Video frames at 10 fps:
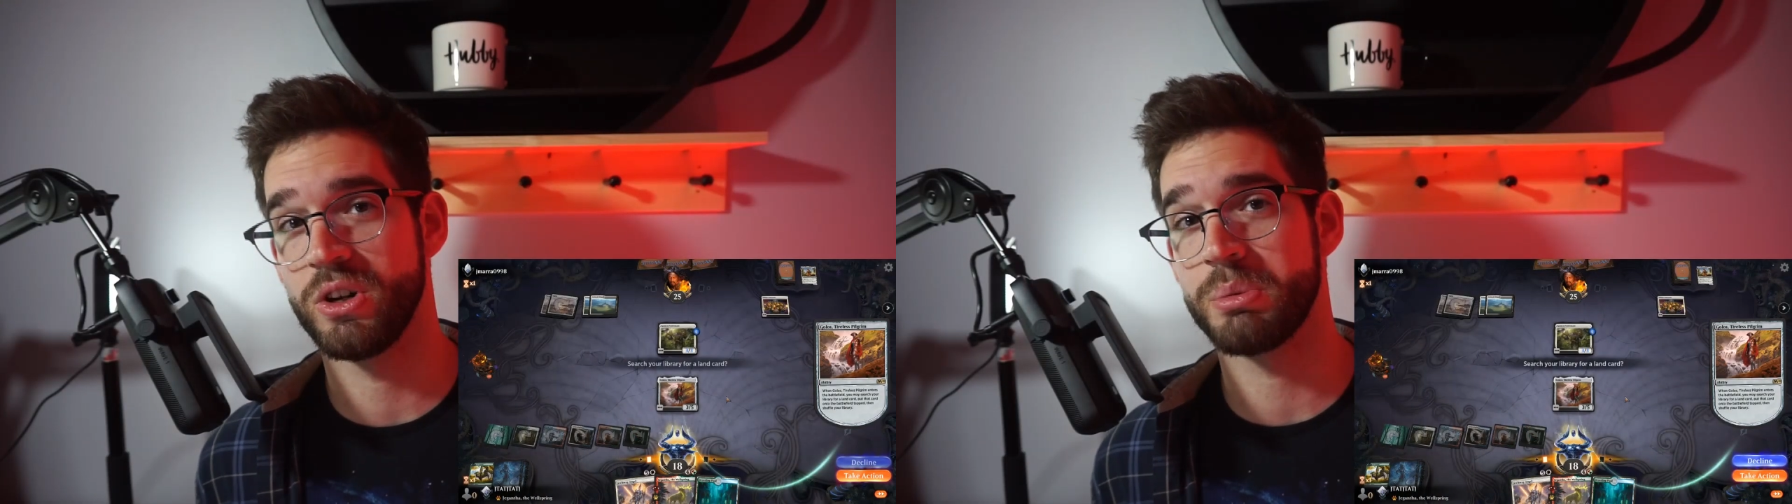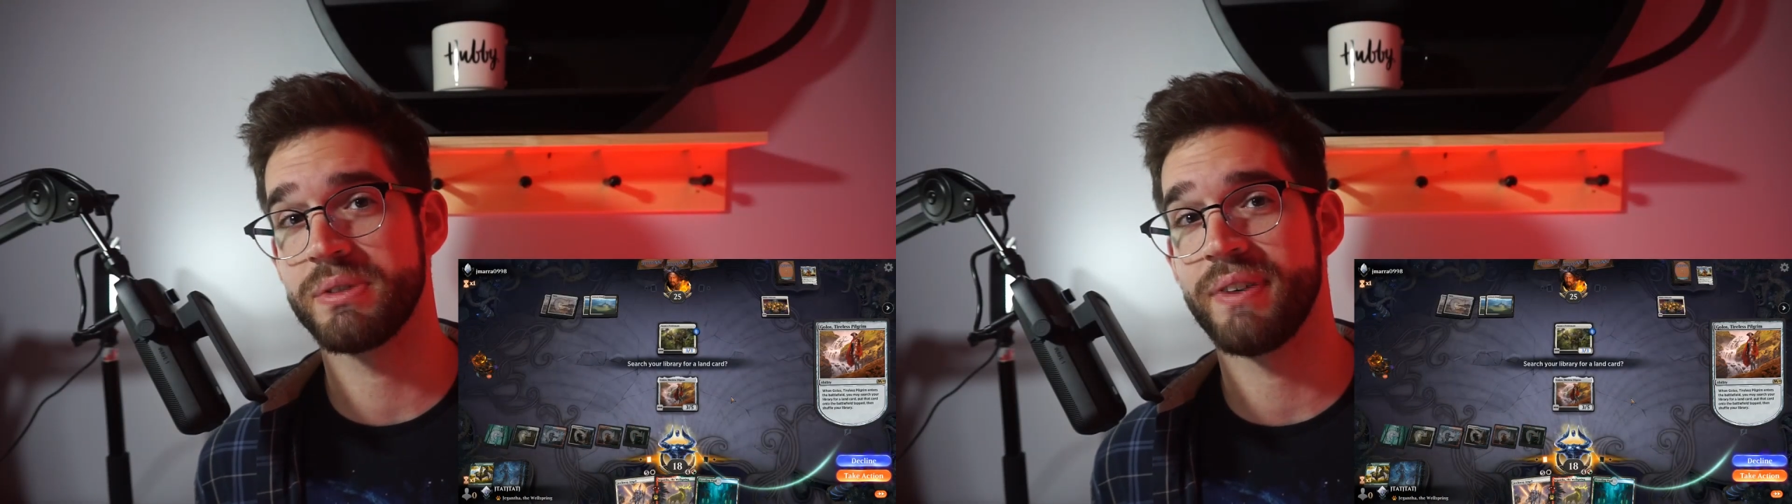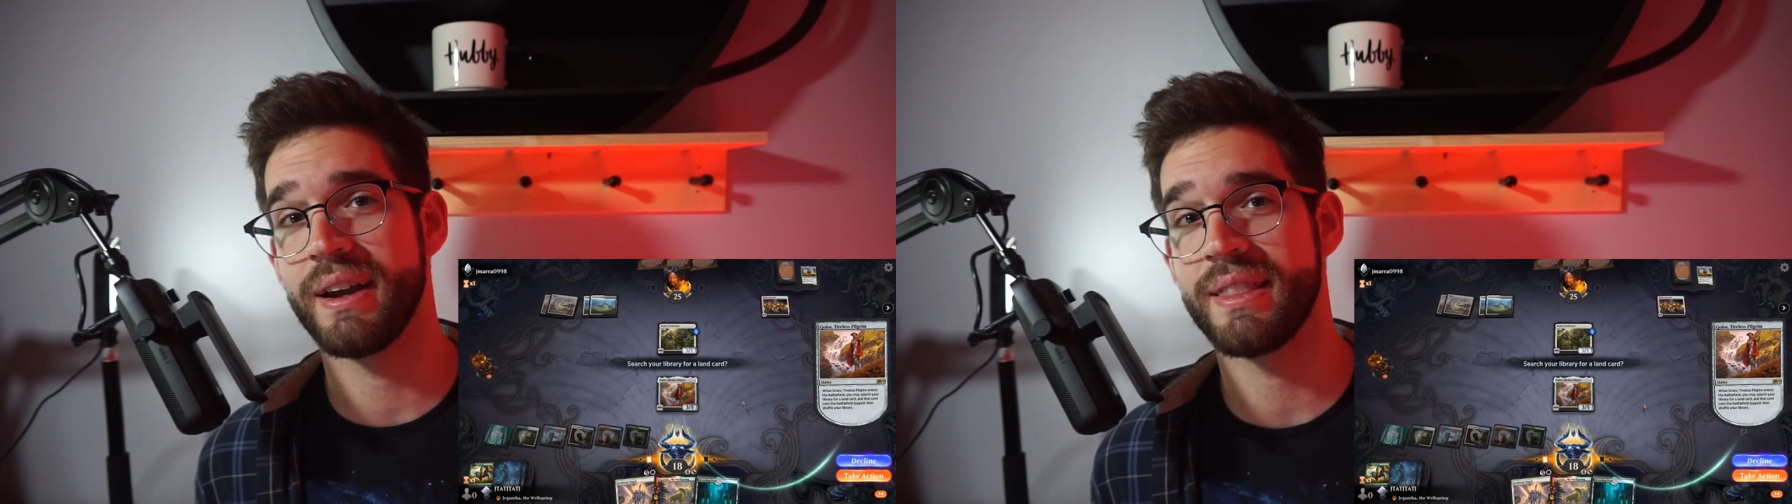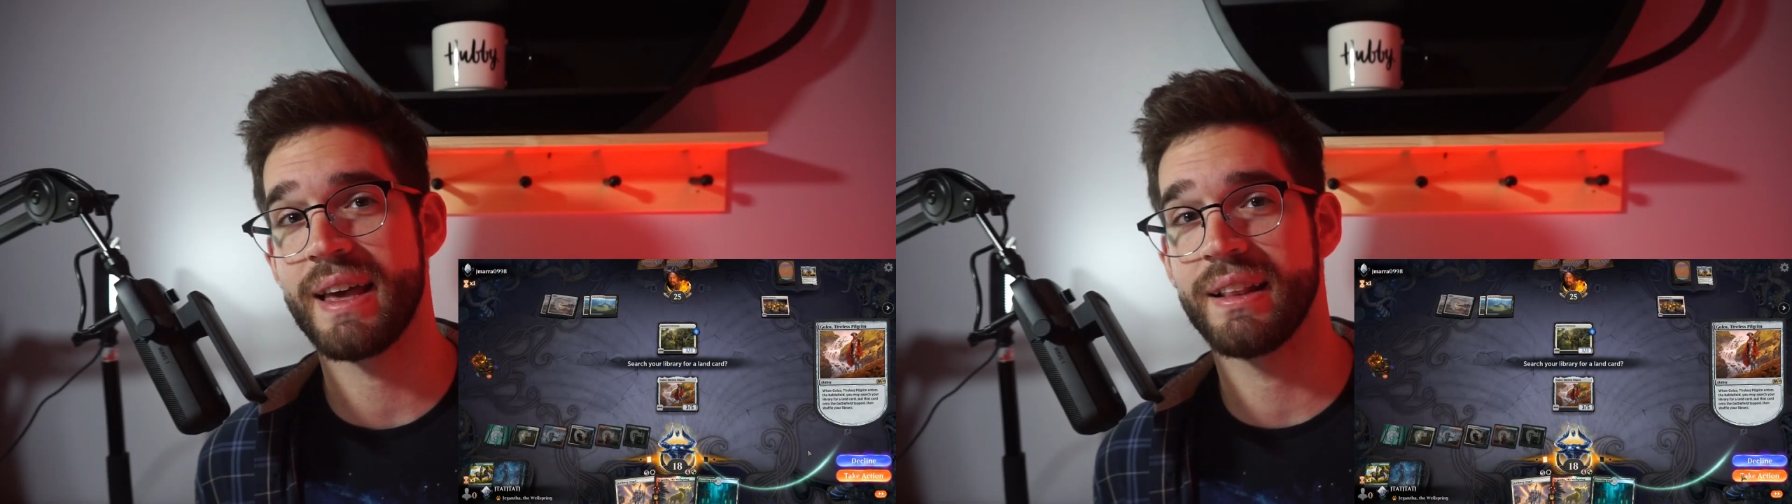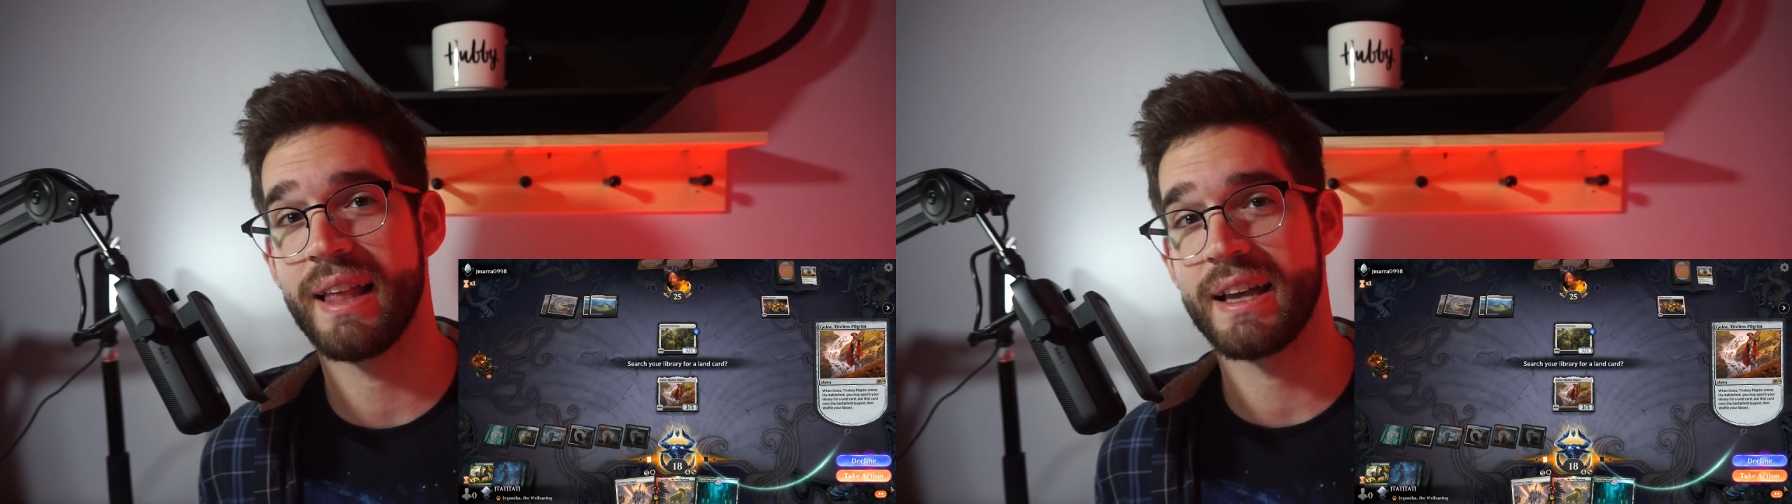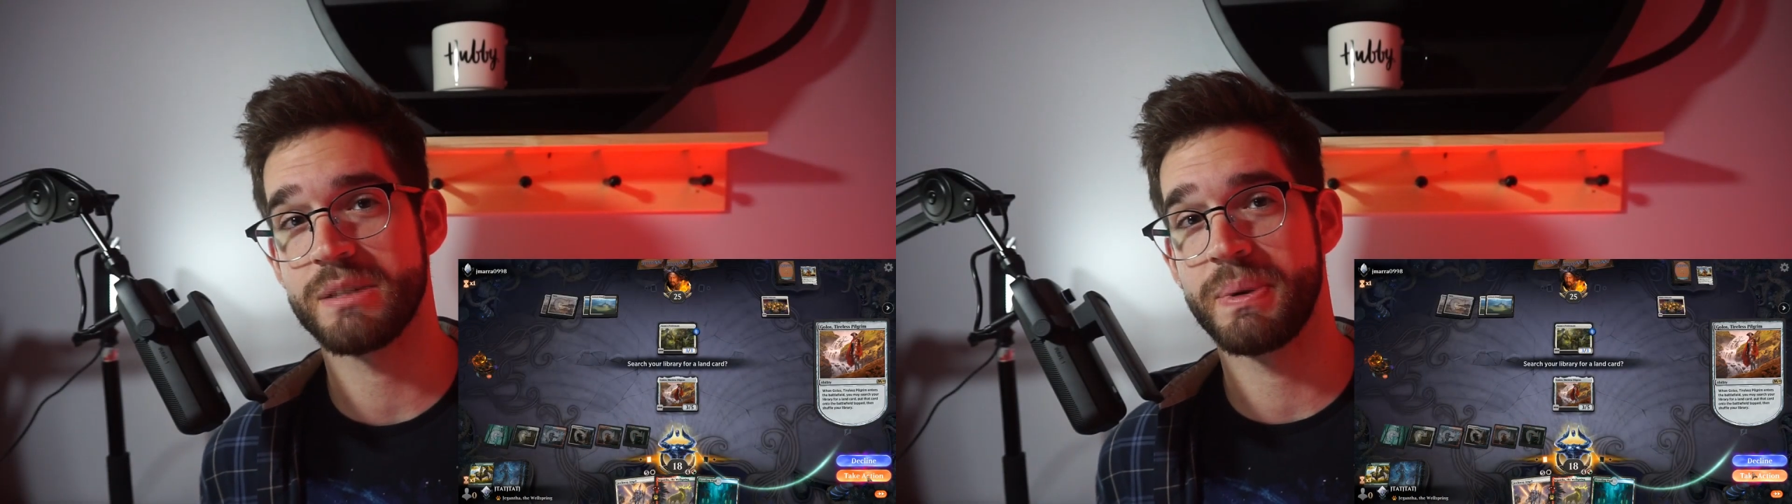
who helps find that last